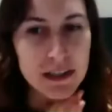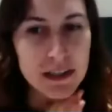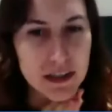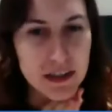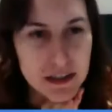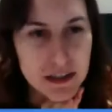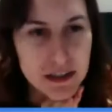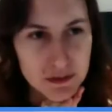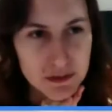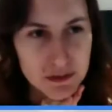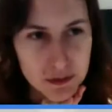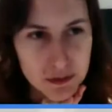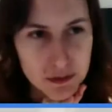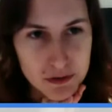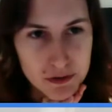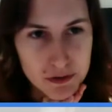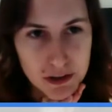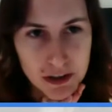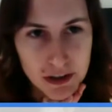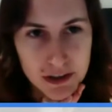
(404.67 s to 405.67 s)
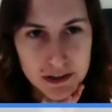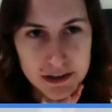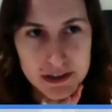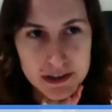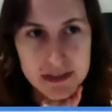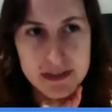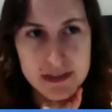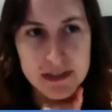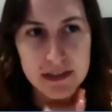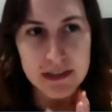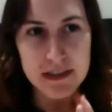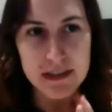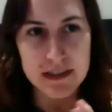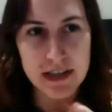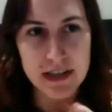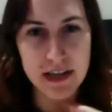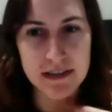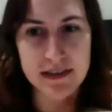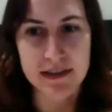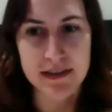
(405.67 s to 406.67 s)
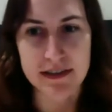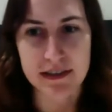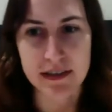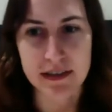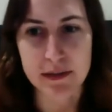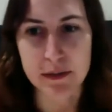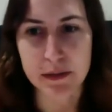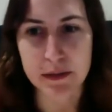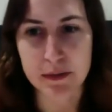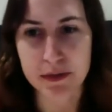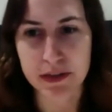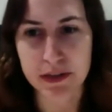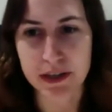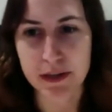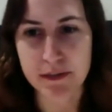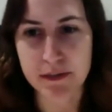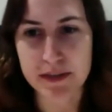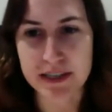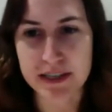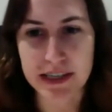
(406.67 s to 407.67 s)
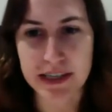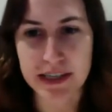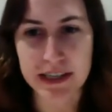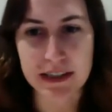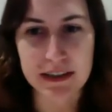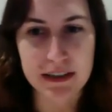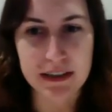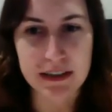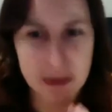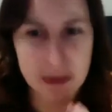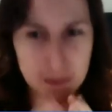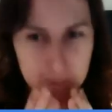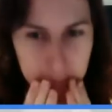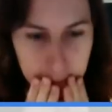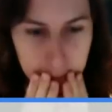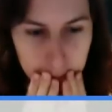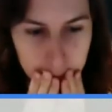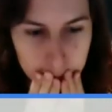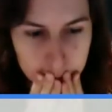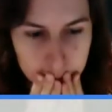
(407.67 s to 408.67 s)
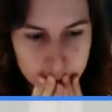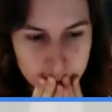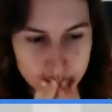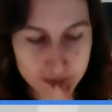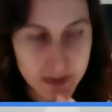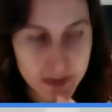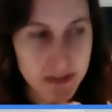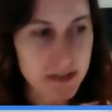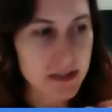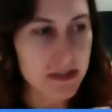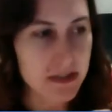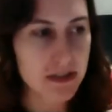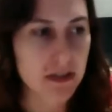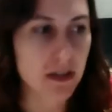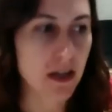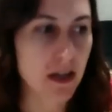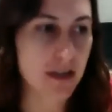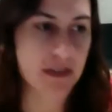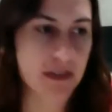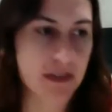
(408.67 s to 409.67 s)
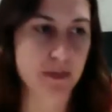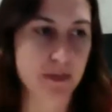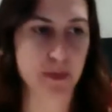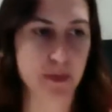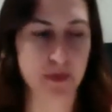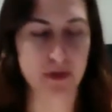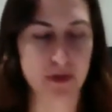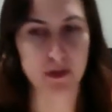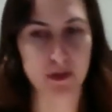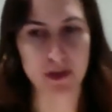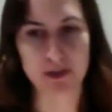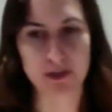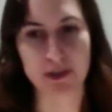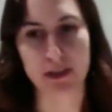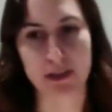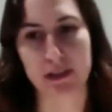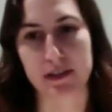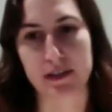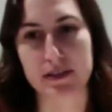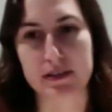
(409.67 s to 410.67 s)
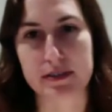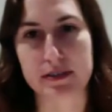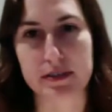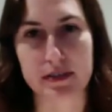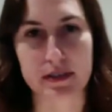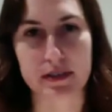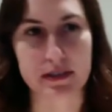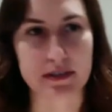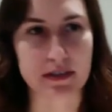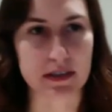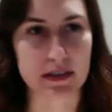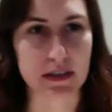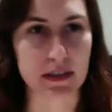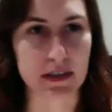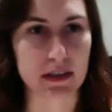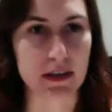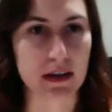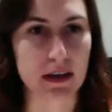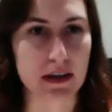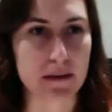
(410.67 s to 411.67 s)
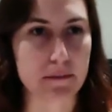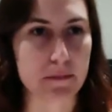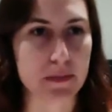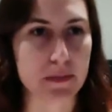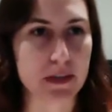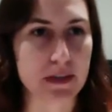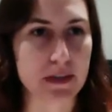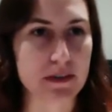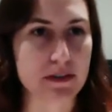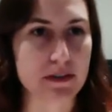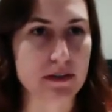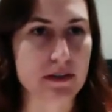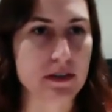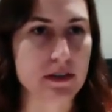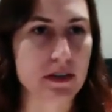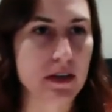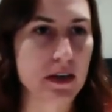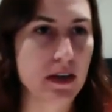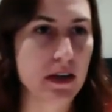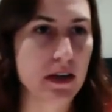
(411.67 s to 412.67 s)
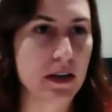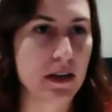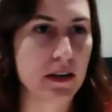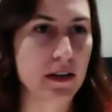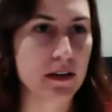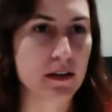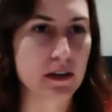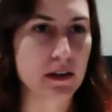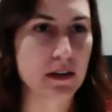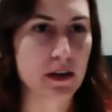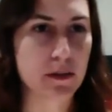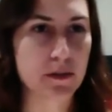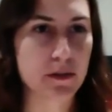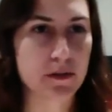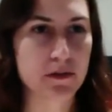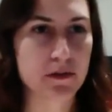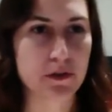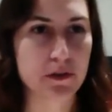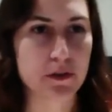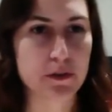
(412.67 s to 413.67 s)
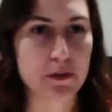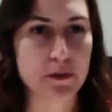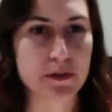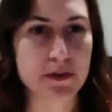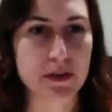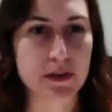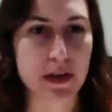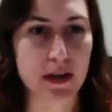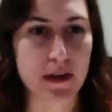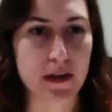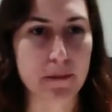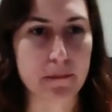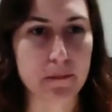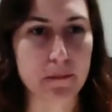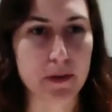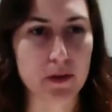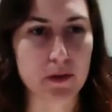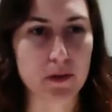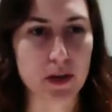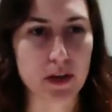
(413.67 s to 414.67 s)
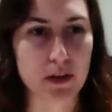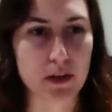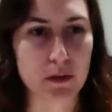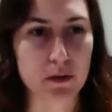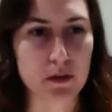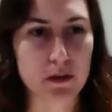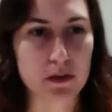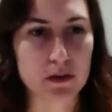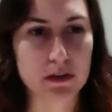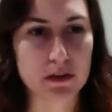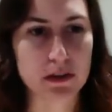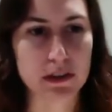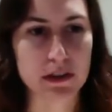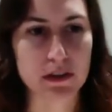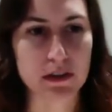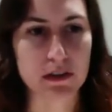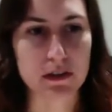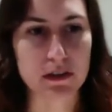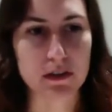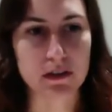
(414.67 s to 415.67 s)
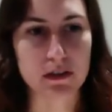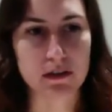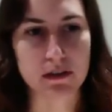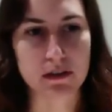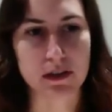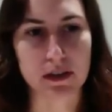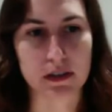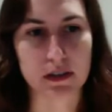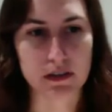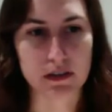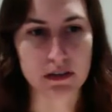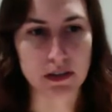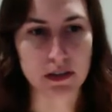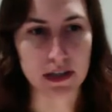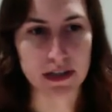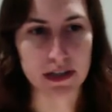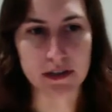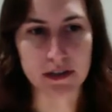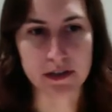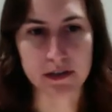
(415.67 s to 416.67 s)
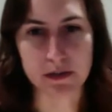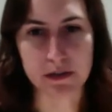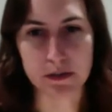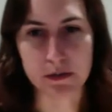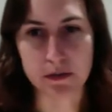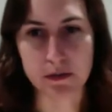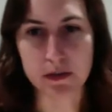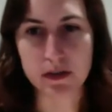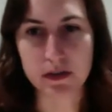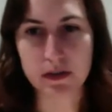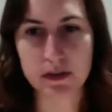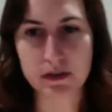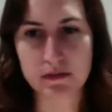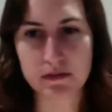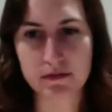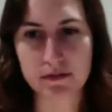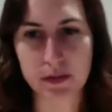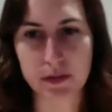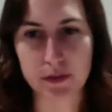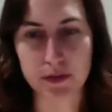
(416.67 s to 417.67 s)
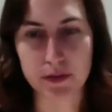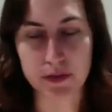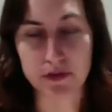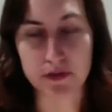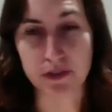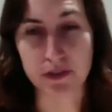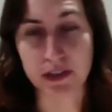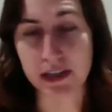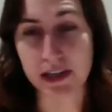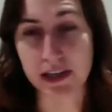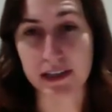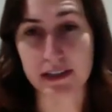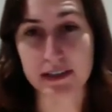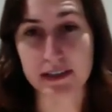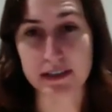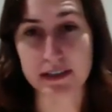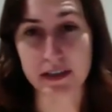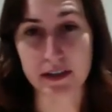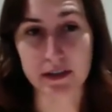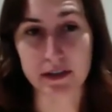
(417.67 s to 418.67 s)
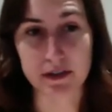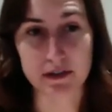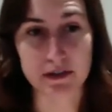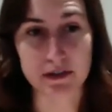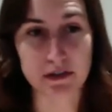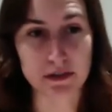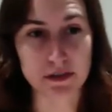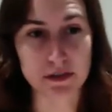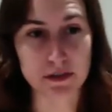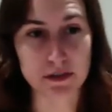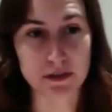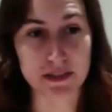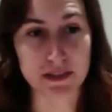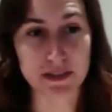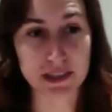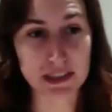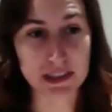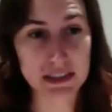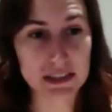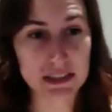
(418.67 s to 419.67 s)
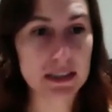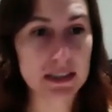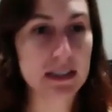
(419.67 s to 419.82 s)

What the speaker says: think for a lot of these things, NASA is going to be pretty up to date. But lots of people are watching this thing. There are a couple of groups around the world that like to observe the galactic center specifically.